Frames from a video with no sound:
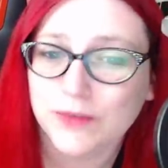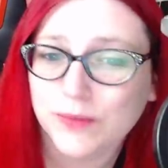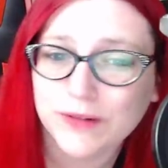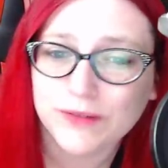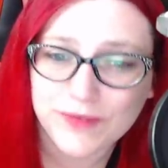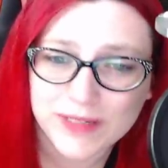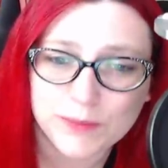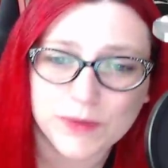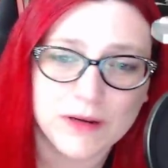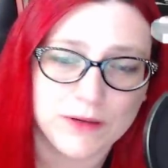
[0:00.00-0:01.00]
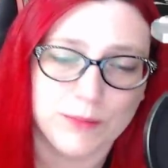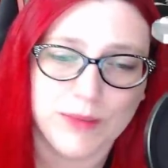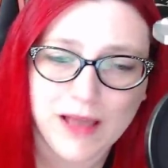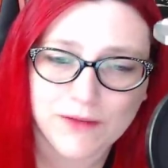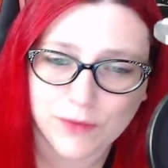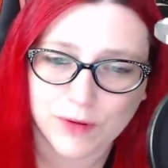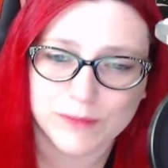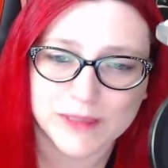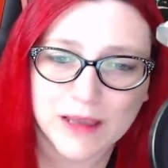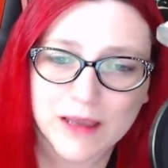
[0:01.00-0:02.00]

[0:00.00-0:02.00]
Twitter, Facebook, and other platforms.